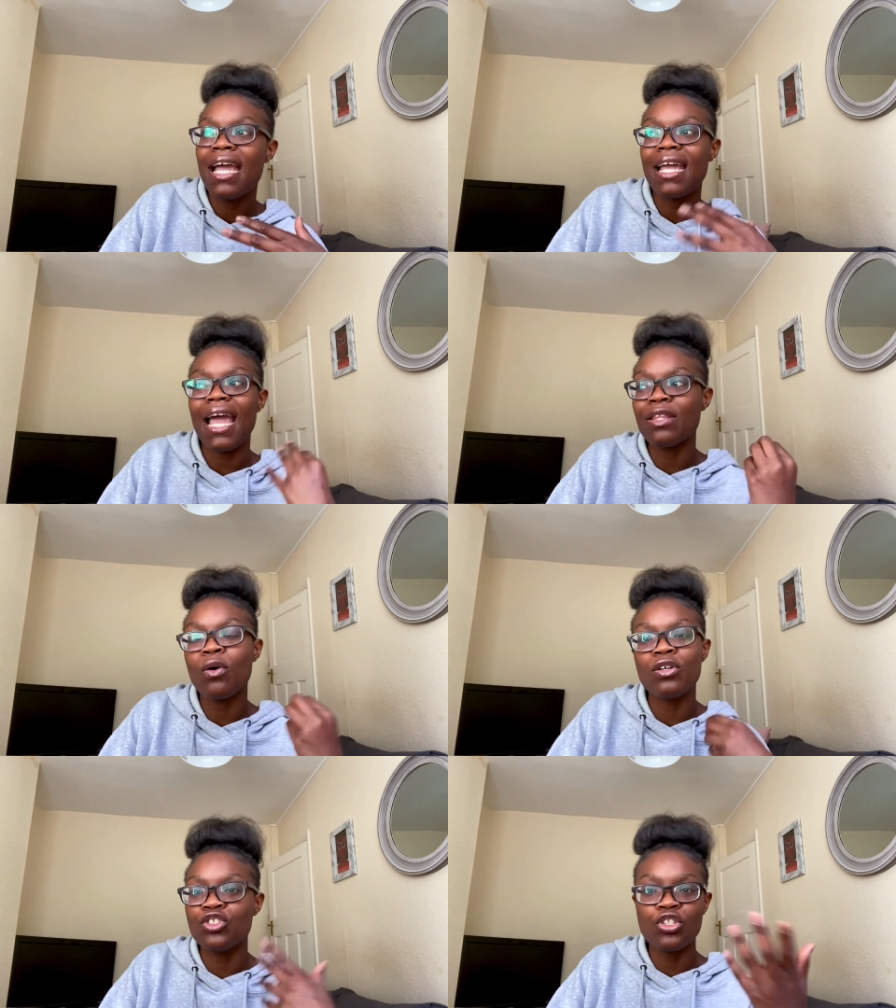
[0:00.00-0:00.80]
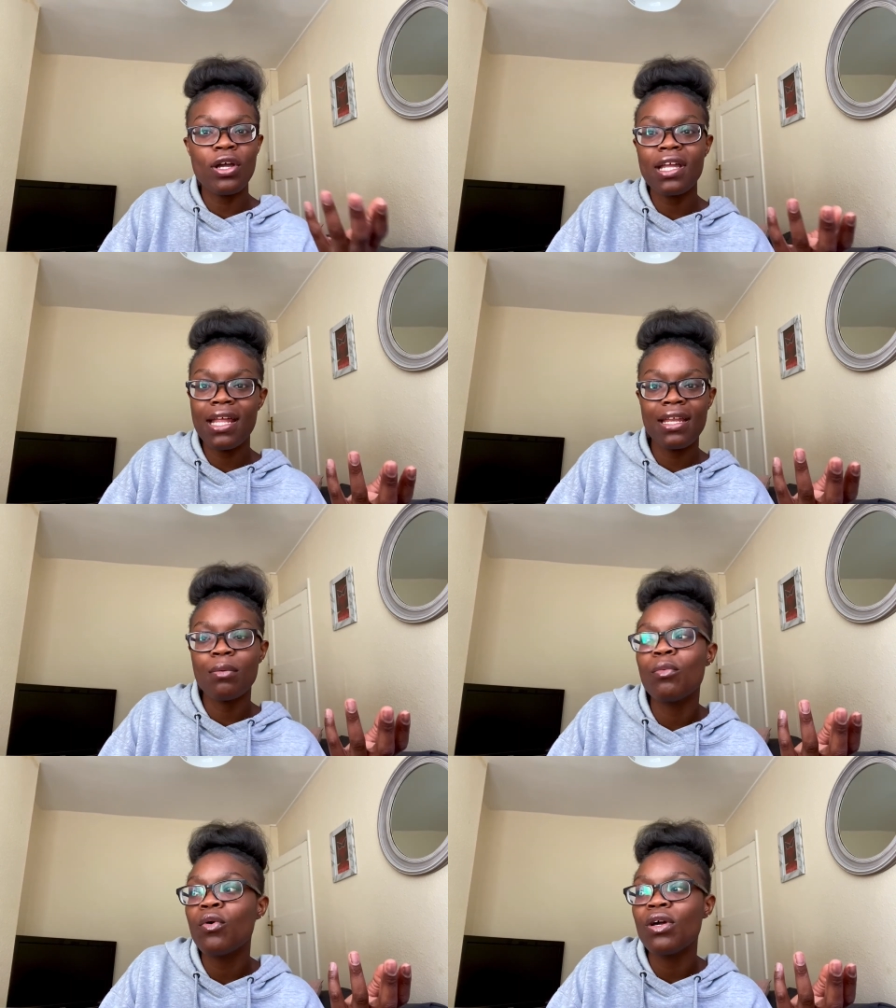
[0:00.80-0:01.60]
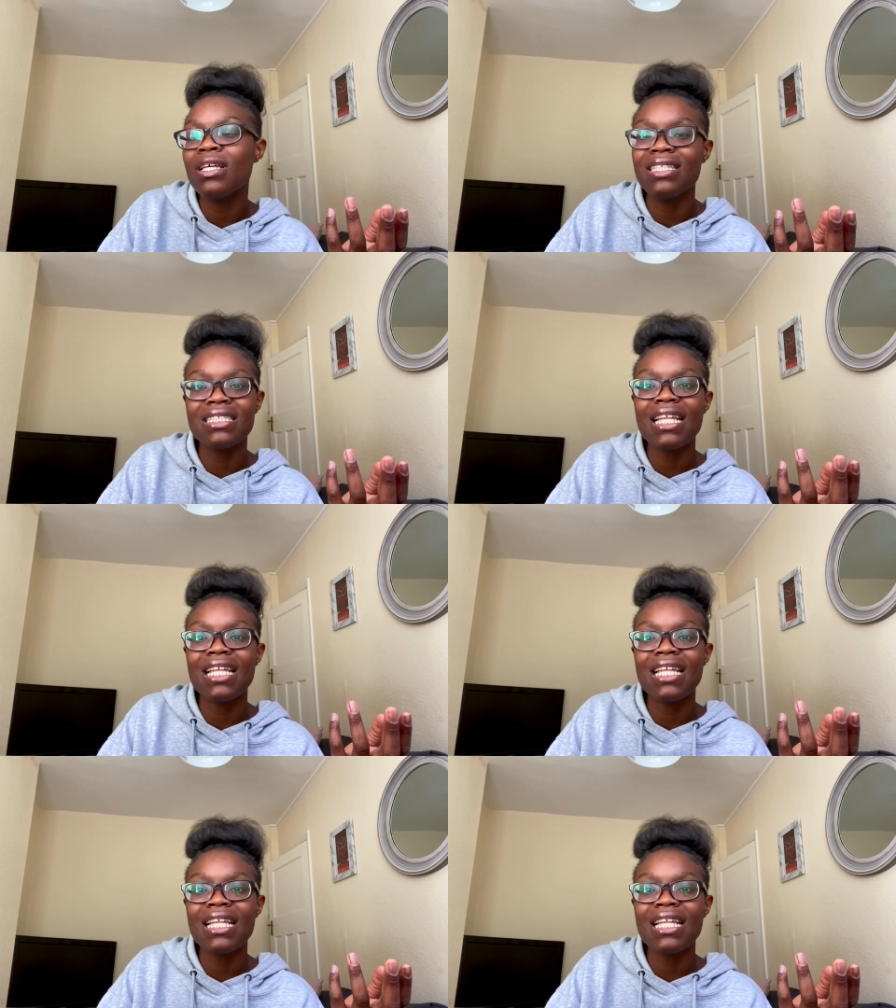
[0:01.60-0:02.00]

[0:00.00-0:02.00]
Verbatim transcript: I don't enjoy it anymore. It's